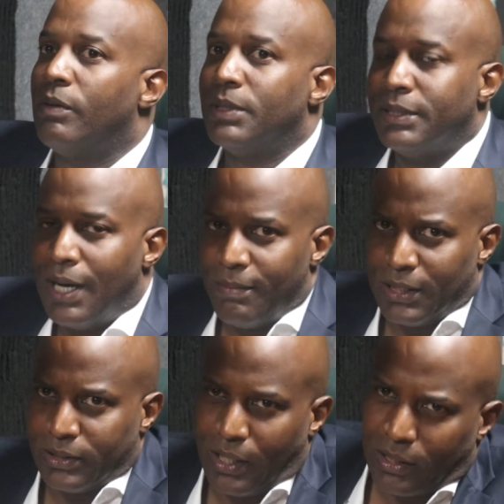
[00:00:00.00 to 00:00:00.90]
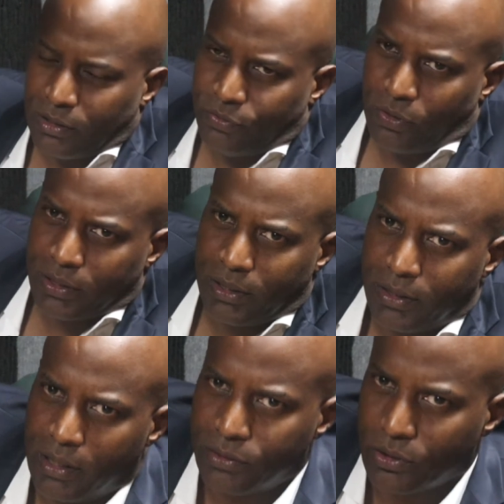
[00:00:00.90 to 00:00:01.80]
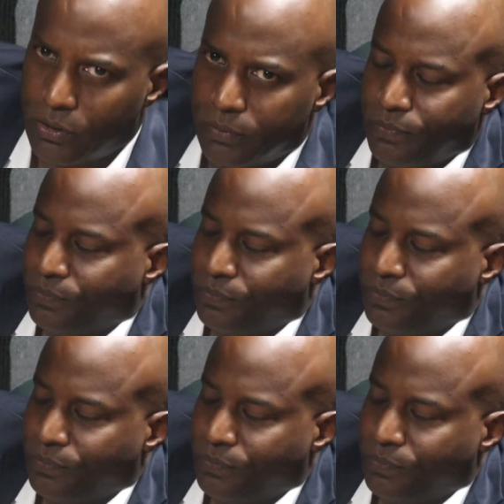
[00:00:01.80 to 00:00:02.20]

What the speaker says: From the time I started 14 years ago,